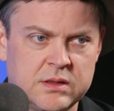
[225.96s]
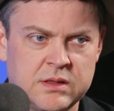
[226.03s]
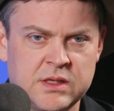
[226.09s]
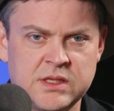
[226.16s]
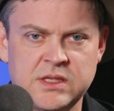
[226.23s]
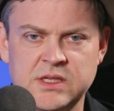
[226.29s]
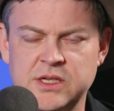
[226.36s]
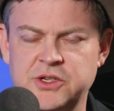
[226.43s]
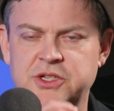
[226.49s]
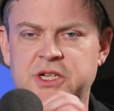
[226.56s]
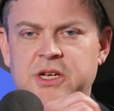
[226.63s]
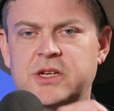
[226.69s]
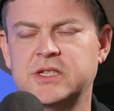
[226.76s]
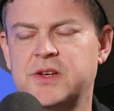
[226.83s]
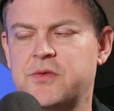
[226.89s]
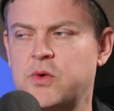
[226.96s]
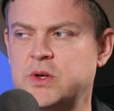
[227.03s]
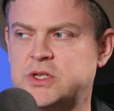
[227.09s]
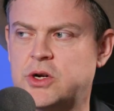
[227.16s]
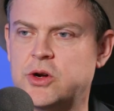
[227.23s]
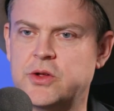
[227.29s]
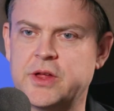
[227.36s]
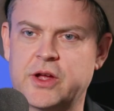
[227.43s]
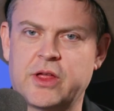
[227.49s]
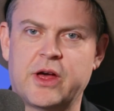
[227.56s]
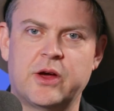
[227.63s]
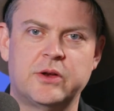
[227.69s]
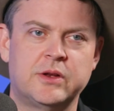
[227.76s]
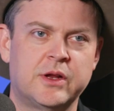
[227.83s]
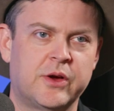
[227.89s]
This is interesting because I've always heard that
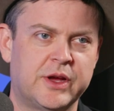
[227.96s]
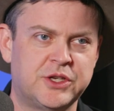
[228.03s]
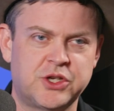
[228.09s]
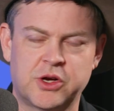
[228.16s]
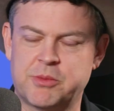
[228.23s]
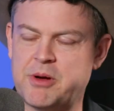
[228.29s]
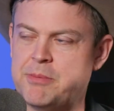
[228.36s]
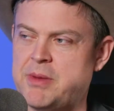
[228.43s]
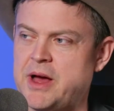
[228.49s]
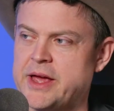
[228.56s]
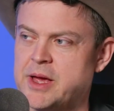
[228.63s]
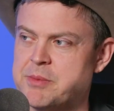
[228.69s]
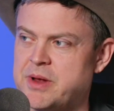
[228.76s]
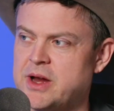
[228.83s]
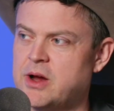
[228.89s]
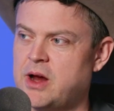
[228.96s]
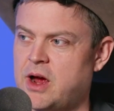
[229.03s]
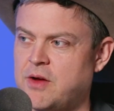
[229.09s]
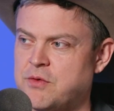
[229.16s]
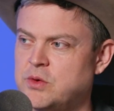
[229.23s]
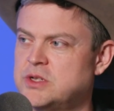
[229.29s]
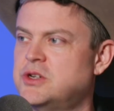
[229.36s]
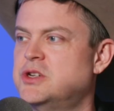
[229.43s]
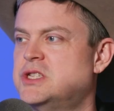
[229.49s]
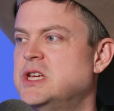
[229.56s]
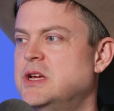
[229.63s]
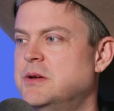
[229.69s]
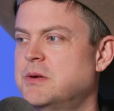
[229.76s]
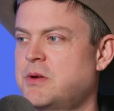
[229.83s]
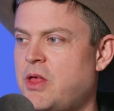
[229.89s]
cloud, I joke about buying it, but I've always heard
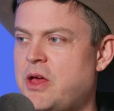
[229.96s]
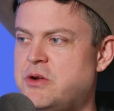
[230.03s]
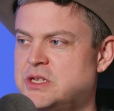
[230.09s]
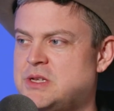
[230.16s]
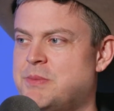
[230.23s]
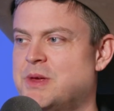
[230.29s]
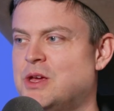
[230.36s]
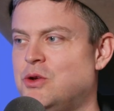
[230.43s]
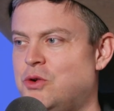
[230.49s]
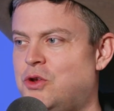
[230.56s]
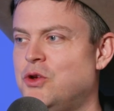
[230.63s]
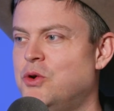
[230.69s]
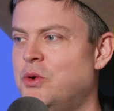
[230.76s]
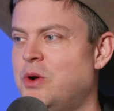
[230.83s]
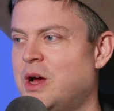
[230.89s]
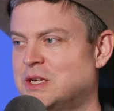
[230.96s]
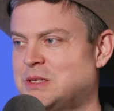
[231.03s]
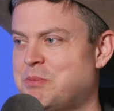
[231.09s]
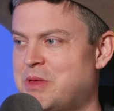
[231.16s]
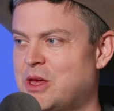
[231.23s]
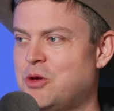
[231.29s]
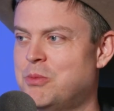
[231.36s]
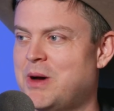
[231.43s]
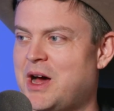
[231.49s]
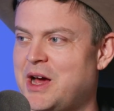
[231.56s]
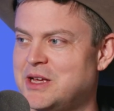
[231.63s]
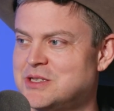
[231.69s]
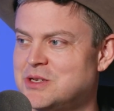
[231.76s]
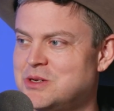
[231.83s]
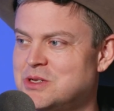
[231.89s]
cloud is something you do, not something you
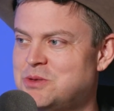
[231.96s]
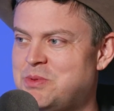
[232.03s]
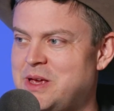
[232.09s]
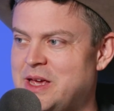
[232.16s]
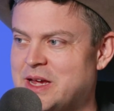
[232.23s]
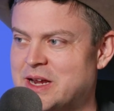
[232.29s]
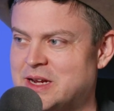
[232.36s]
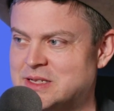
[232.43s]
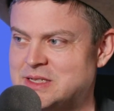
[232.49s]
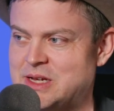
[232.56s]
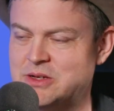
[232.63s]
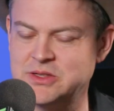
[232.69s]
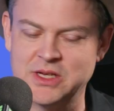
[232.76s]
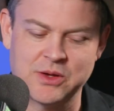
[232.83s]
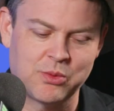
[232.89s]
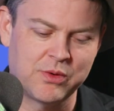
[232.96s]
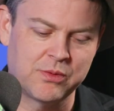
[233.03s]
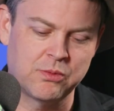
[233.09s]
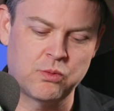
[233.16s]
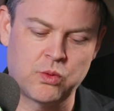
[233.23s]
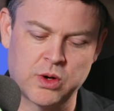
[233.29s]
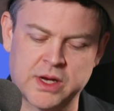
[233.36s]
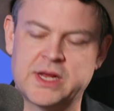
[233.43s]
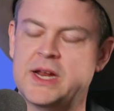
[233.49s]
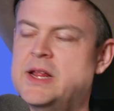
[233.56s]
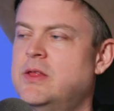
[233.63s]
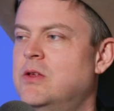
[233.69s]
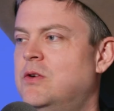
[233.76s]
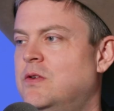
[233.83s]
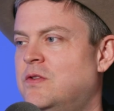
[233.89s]
buy, so to speak. And it sounds like we're
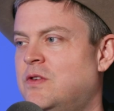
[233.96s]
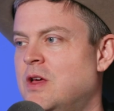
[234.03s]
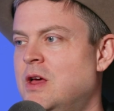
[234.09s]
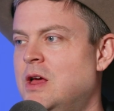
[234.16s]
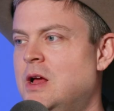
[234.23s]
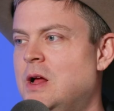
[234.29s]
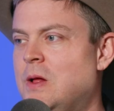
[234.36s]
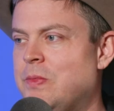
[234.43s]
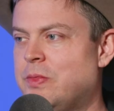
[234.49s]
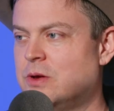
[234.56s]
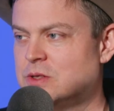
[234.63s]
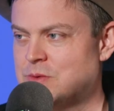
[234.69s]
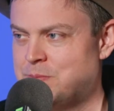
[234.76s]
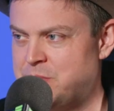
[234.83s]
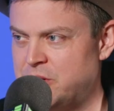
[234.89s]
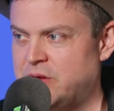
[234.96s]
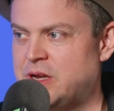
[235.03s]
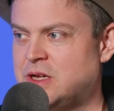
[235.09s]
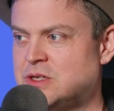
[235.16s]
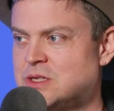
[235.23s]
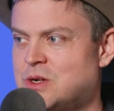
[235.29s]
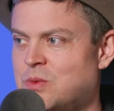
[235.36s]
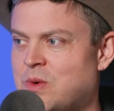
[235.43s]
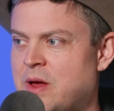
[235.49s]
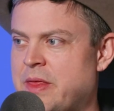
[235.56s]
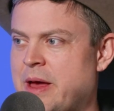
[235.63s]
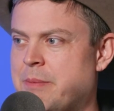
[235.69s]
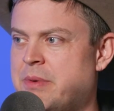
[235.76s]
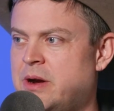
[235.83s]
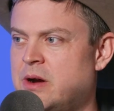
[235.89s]
getting those abilities to run
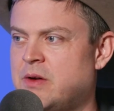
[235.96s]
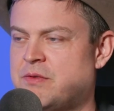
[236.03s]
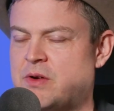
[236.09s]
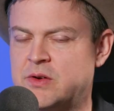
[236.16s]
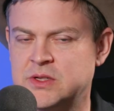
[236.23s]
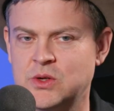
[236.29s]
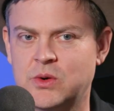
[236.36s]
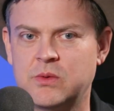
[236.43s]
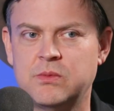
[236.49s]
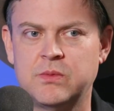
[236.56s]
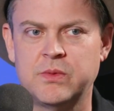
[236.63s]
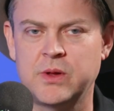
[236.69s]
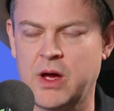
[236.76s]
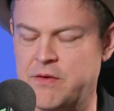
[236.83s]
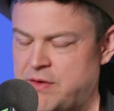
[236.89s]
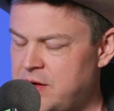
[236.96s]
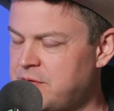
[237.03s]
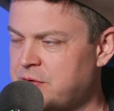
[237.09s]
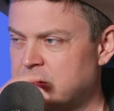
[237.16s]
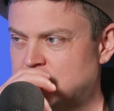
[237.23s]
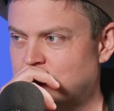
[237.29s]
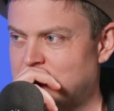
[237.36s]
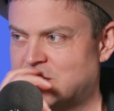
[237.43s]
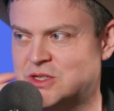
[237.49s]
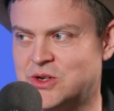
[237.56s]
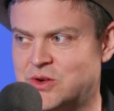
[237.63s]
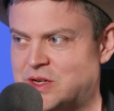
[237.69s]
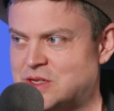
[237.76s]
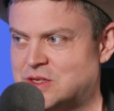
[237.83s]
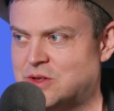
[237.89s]
that. But I've had friends who are
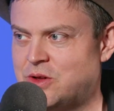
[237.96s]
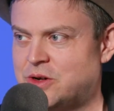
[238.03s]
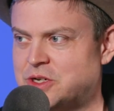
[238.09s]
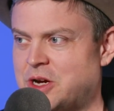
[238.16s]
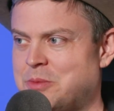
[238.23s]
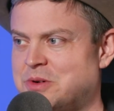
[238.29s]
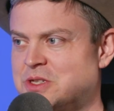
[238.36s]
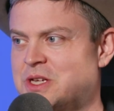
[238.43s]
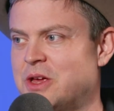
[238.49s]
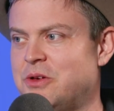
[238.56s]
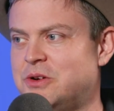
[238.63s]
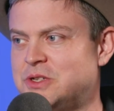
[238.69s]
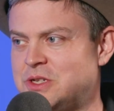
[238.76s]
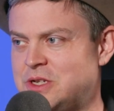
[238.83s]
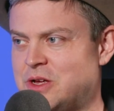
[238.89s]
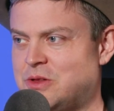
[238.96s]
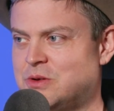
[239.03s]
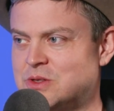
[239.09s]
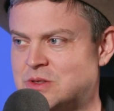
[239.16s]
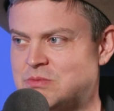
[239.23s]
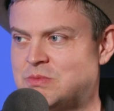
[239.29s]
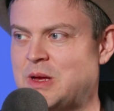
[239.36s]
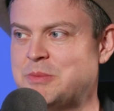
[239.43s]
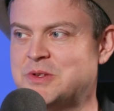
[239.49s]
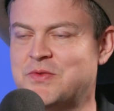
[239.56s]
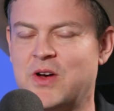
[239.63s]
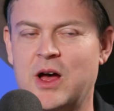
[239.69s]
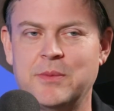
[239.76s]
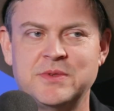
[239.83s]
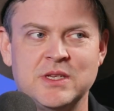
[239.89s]
SREs at large hyperscalers and done those types of
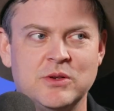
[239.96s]
ops.